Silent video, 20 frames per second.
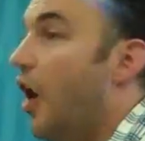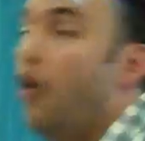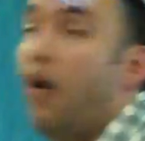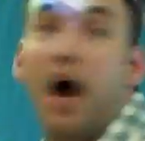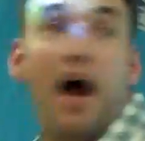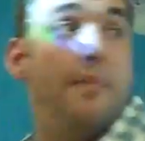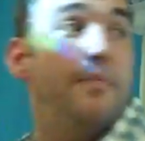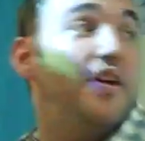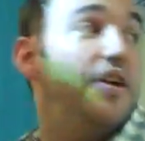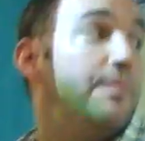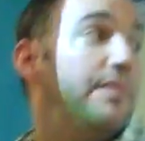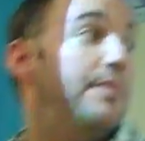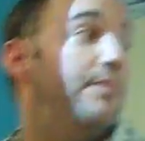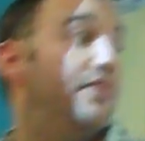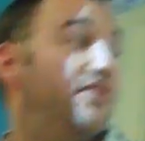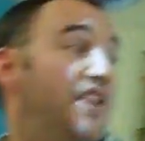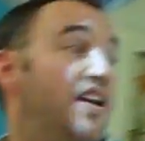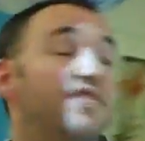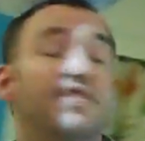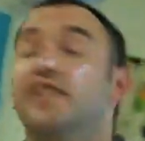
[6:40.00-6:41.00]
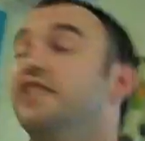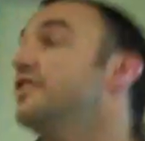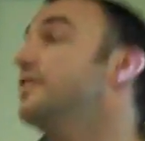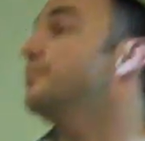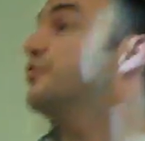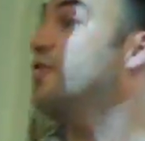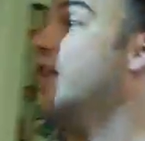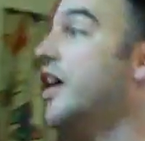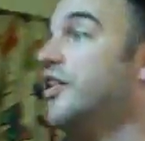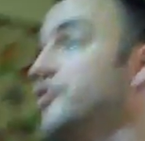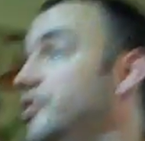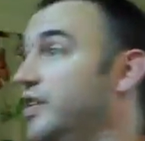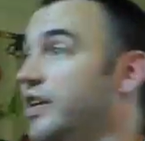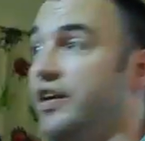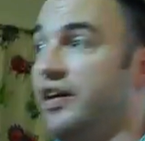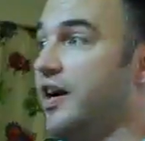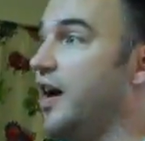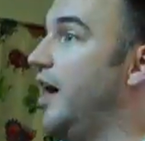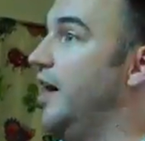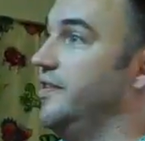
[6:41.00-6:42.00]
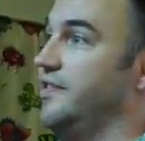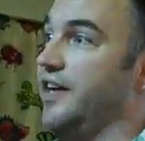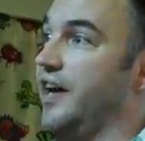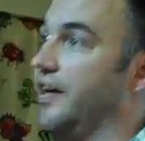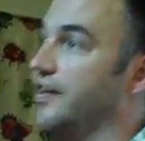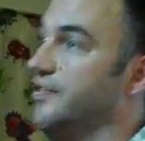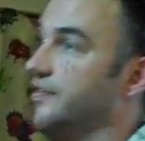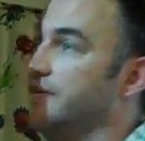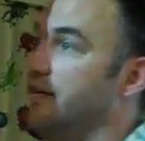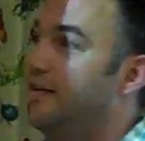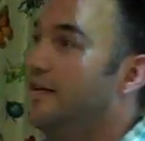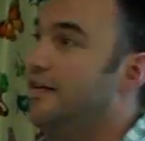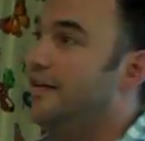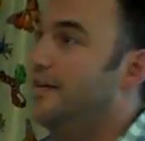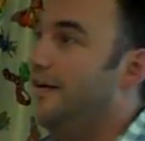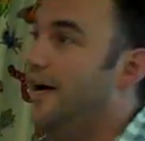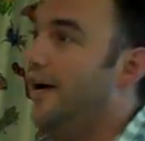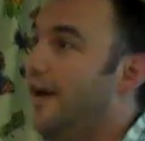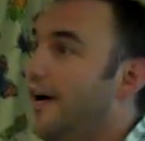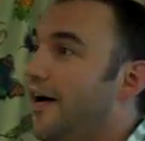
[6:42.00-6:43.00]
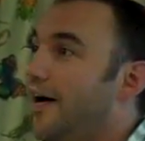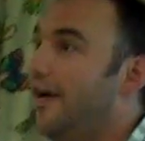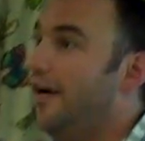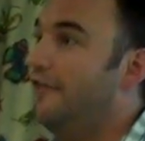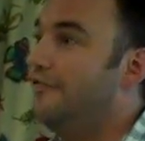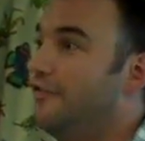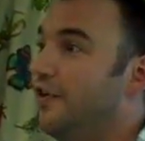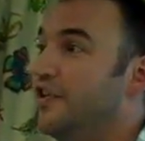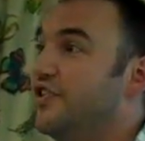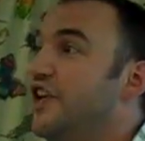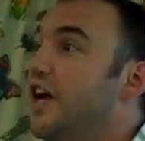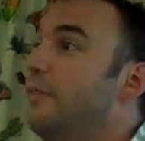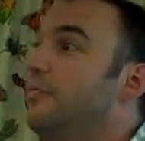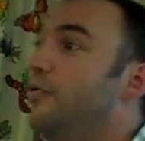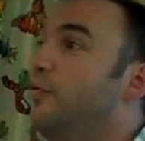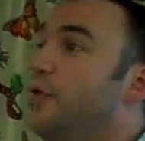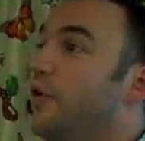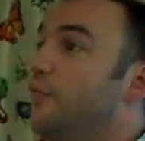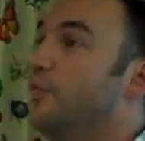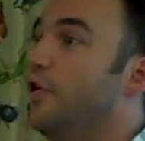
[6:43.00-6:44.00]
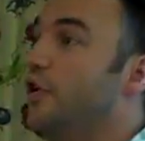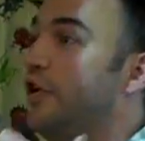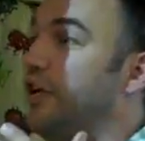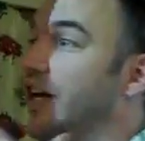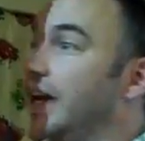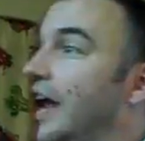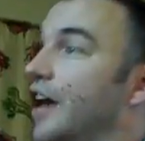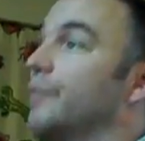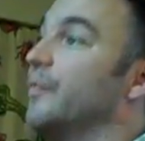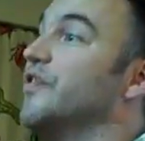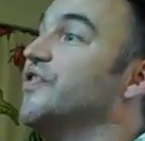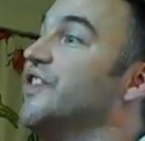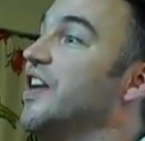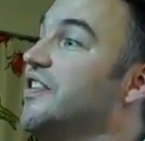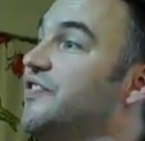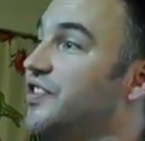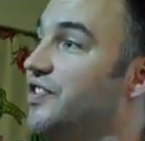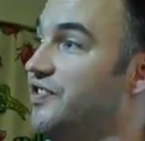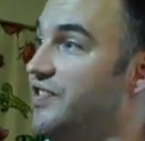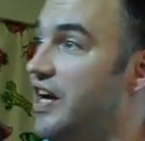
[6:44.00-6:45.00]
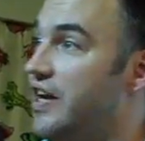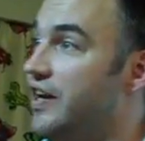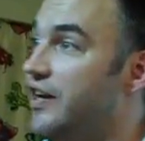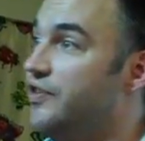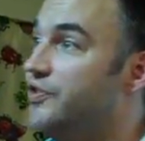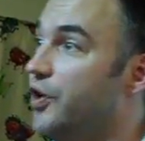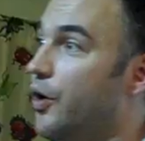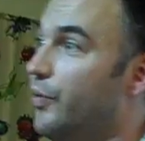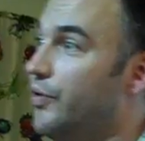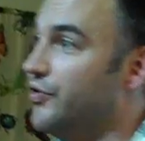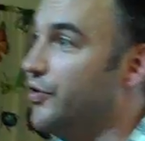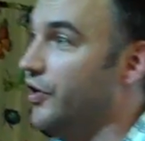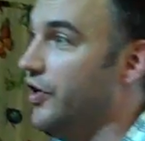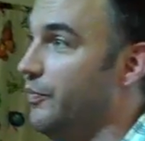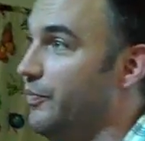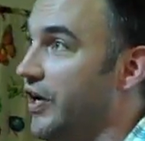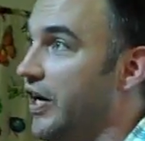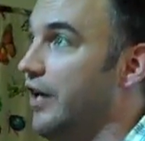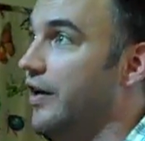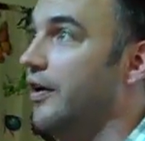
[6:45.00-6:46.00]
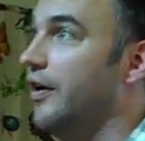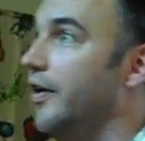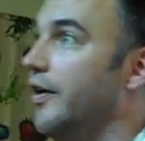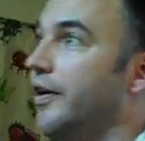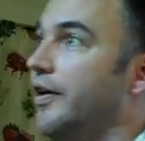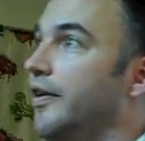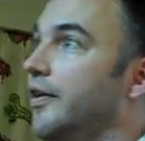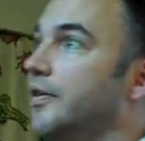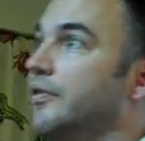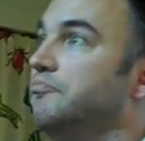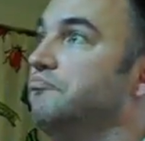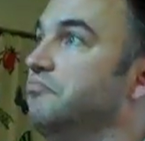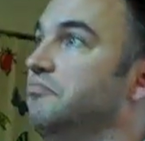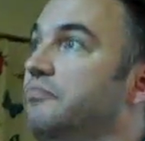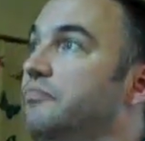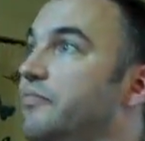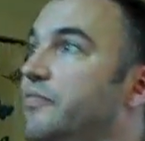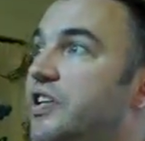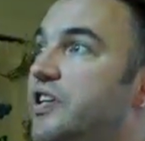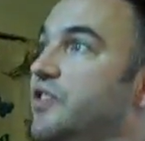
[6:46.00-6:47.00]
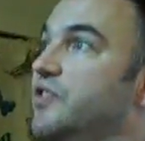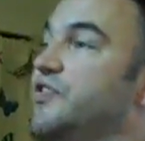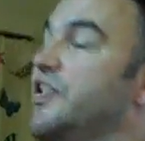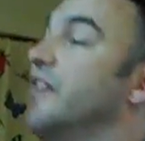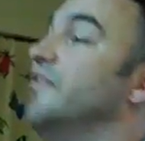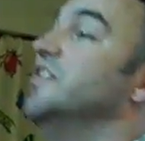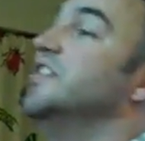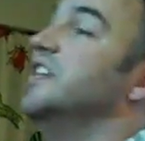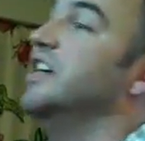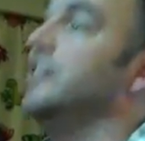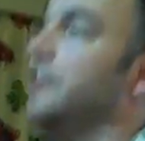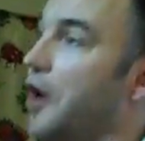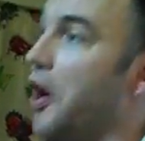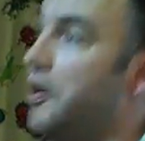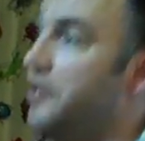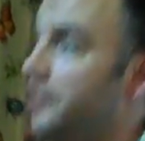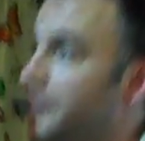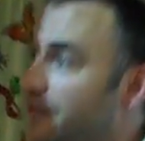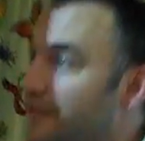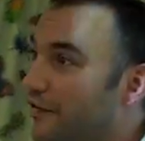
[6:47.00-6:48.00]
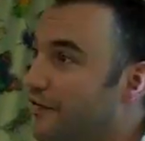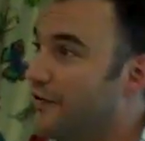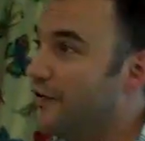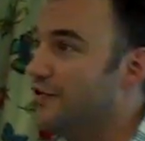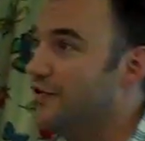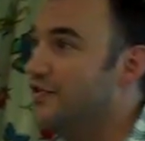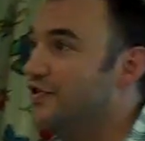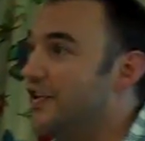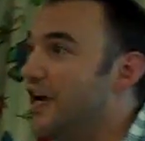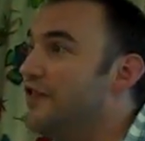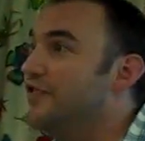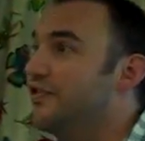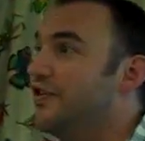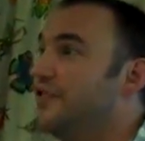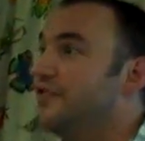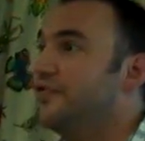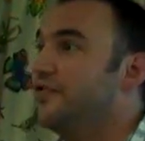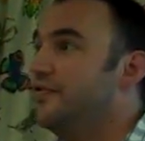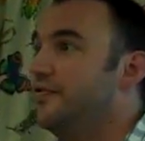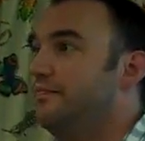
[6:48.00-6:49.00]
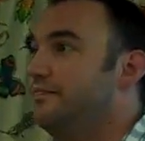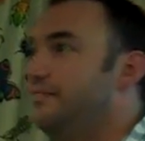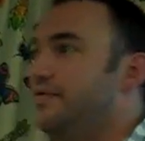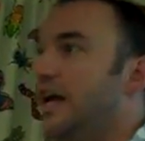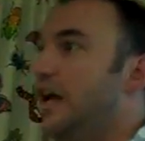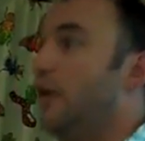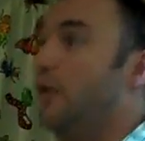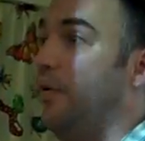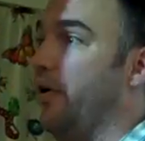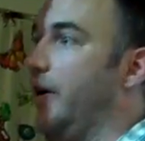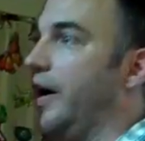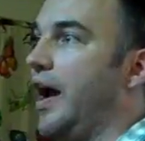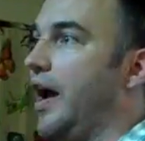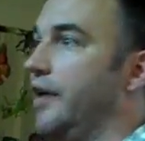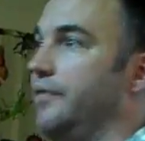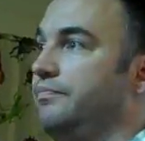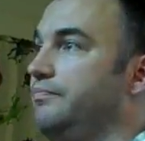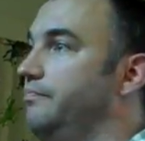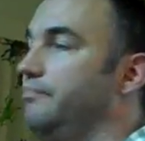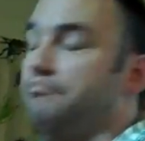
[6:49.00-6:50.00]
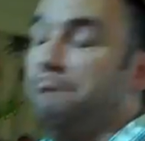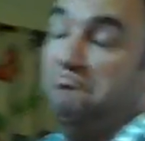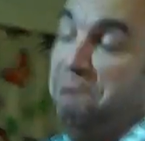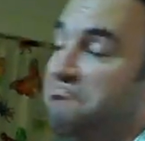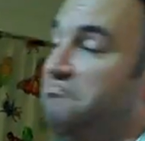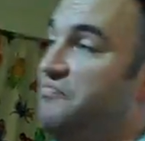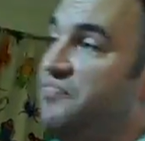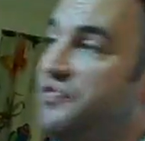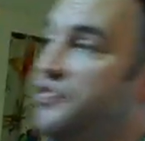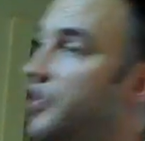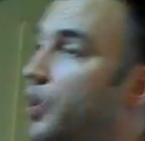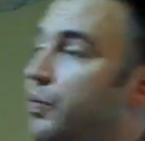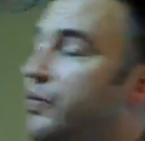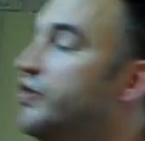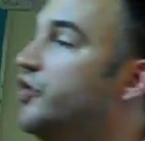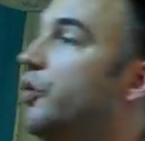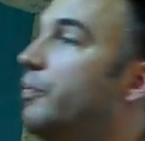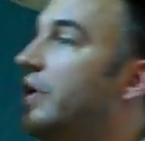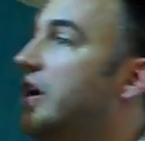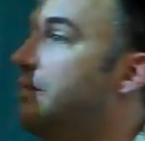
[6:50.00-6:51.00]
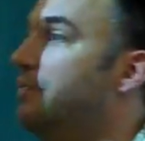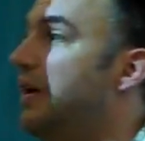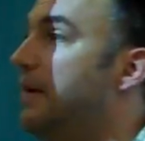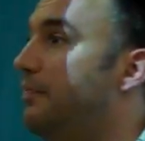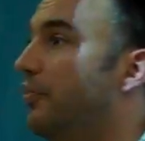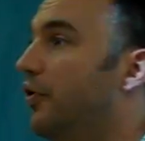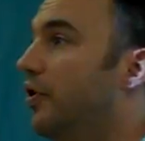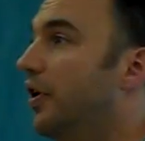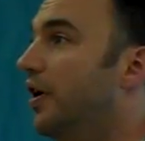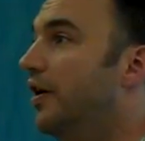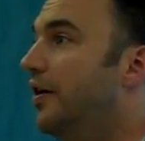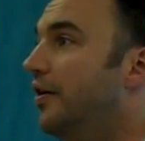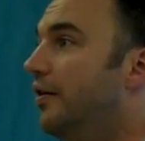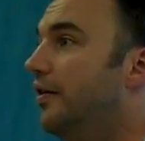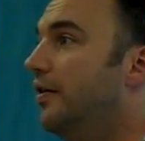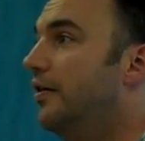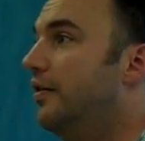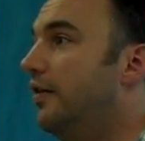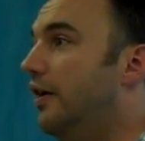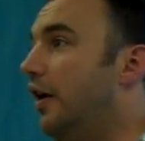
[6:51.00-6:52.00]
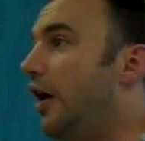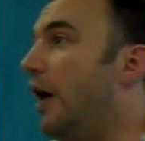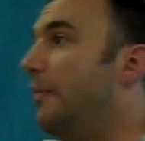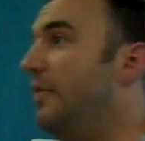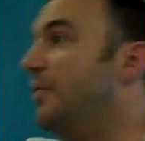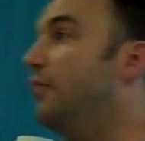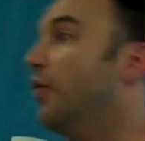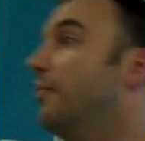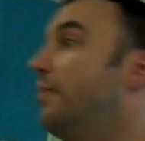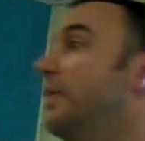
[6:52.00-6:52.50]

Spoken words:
Well, I'm going to be presenting subtraction in a context. For example, when we're looking at it with census data, it's always going to be, in 1790 at the first census, Delaware had so-and-so many people. How many more